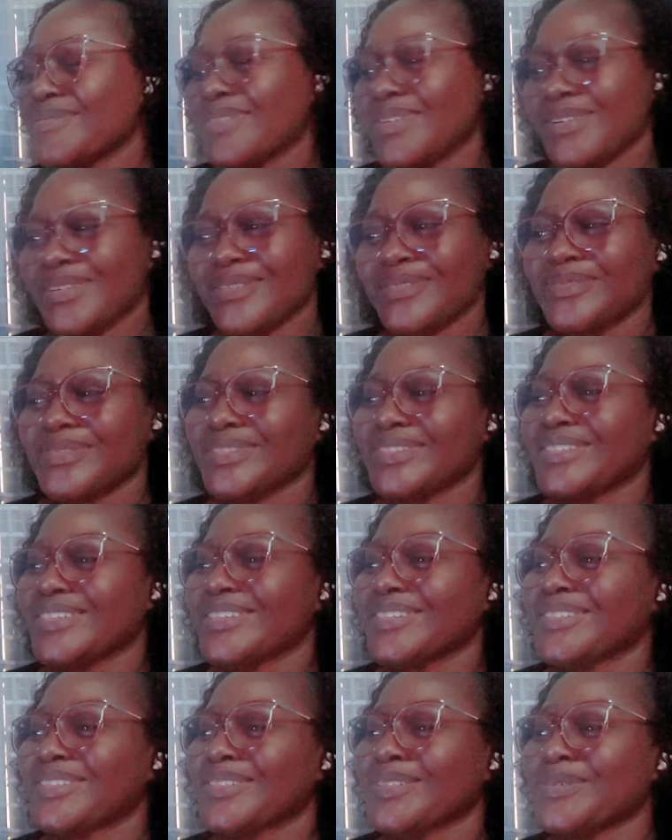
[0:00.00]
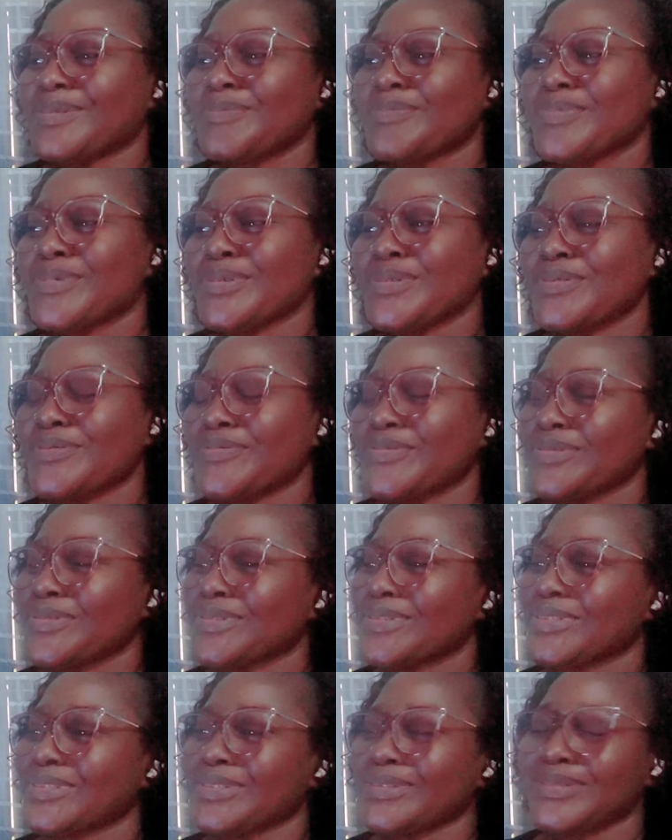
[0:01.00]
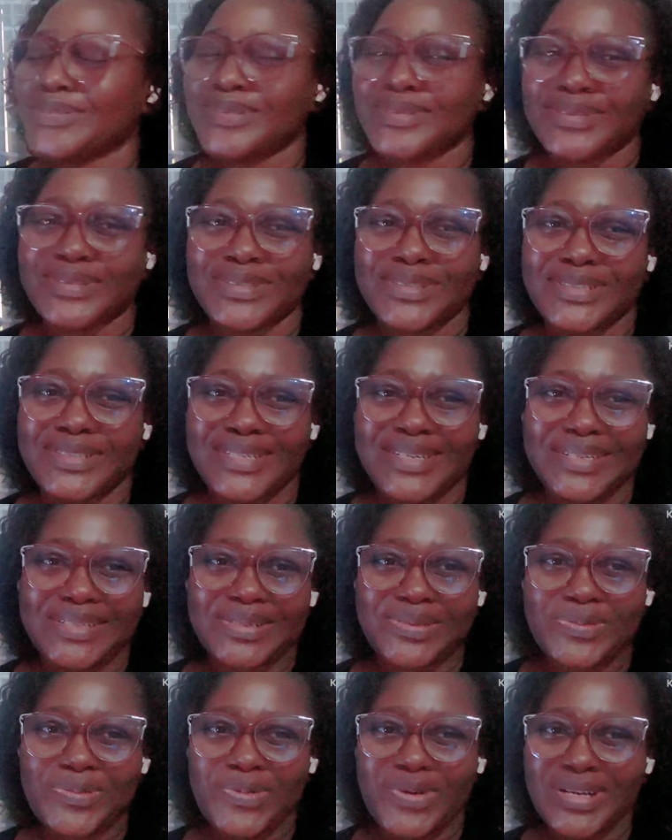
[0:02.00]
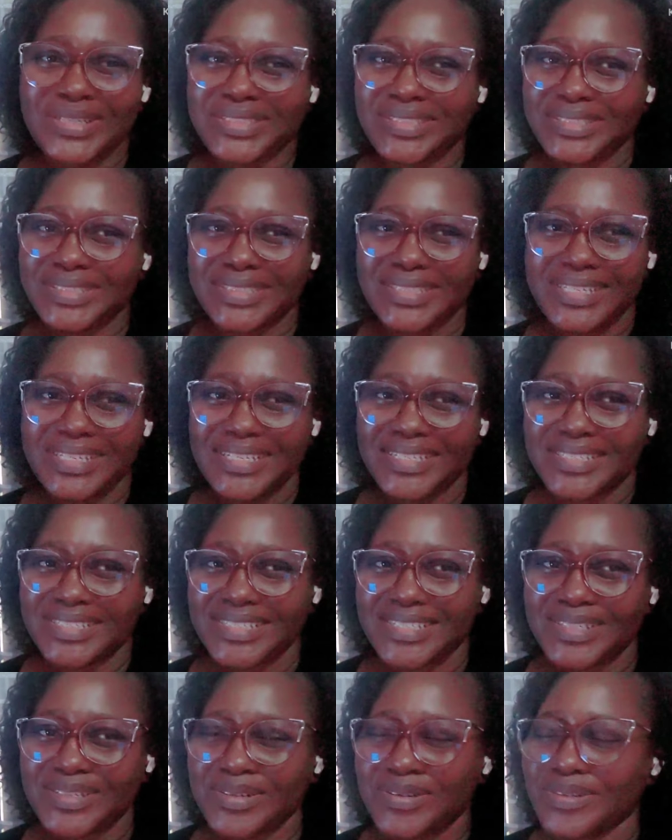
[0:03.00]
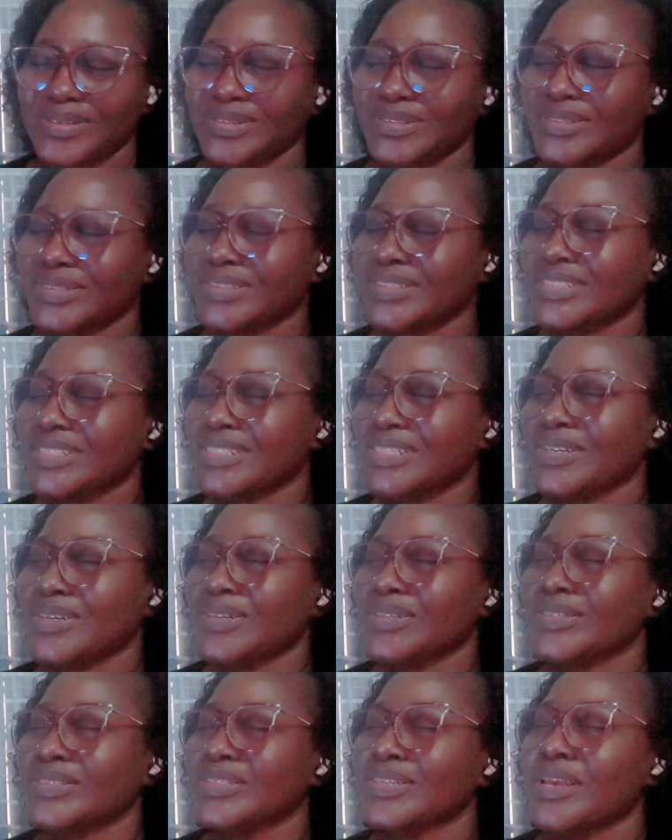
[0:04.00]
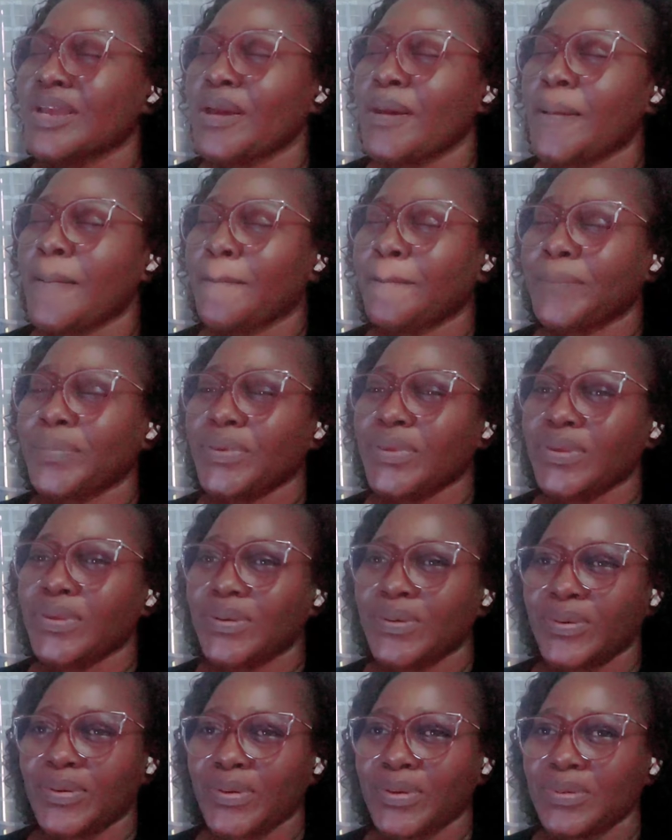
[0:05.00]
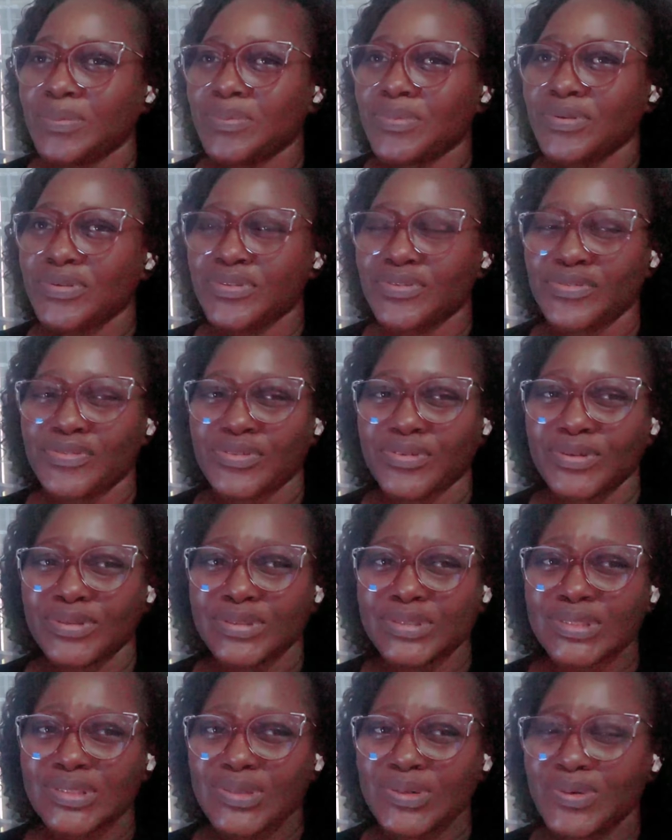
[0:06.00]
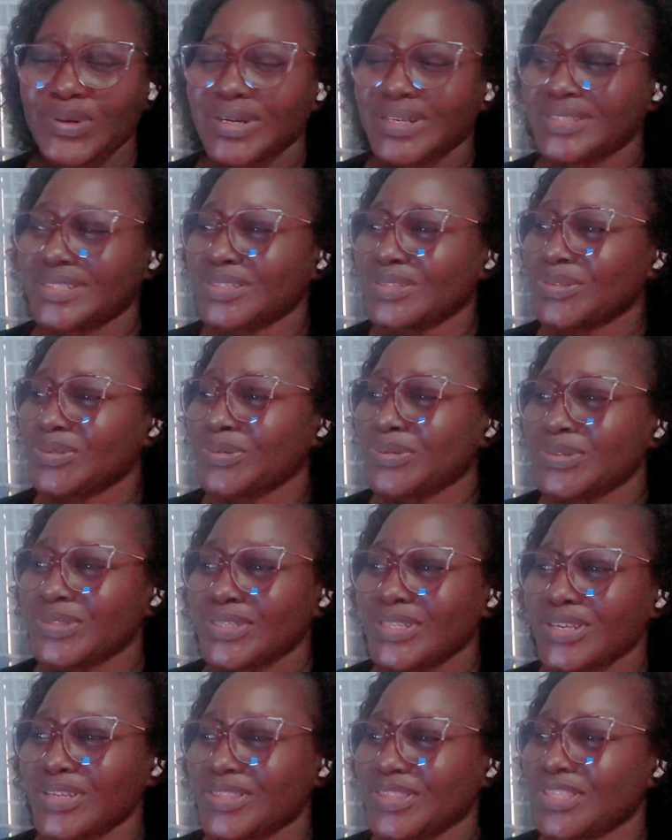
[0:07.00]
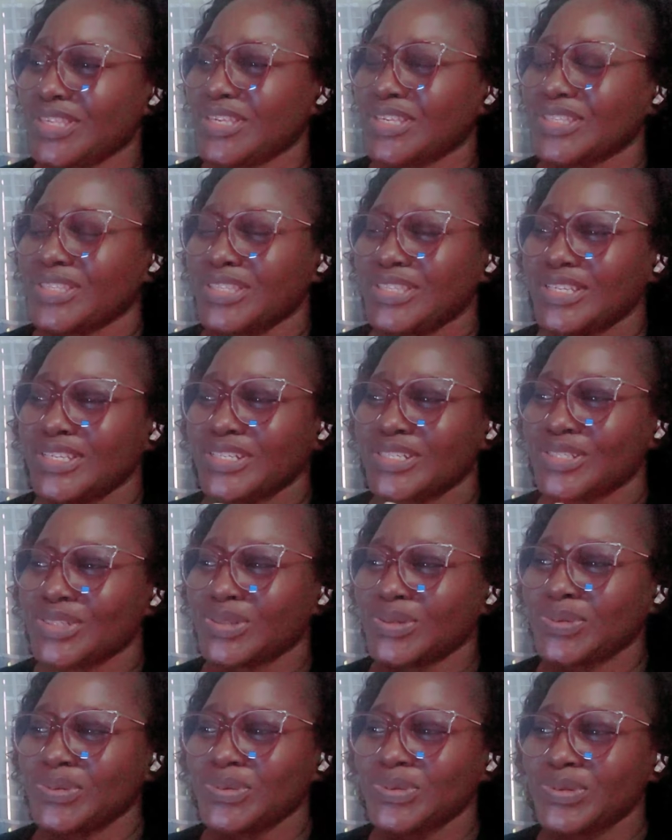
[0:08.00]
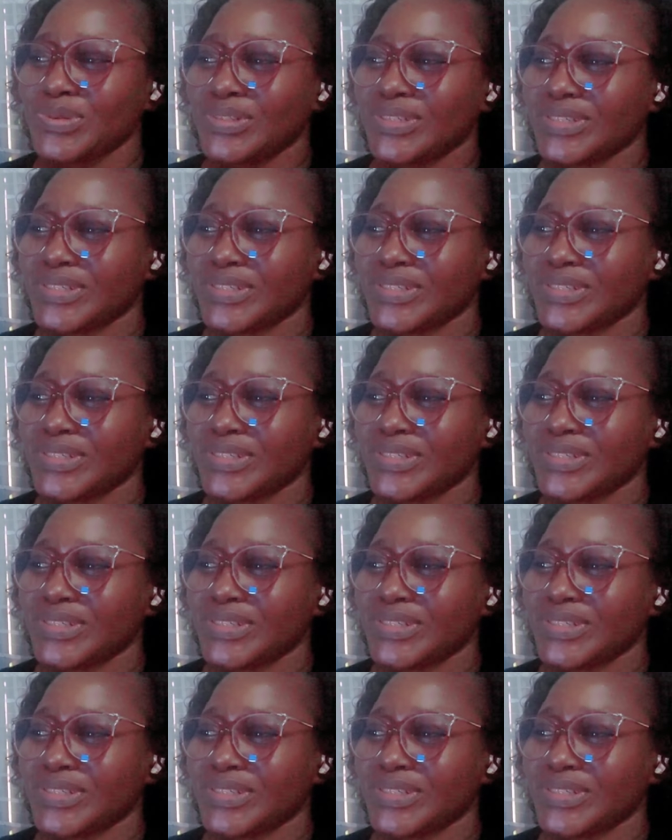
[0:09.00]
Wow, it's just so beautiful to just watch this, you know, such pure, beautiful, no attitude, nothing. These two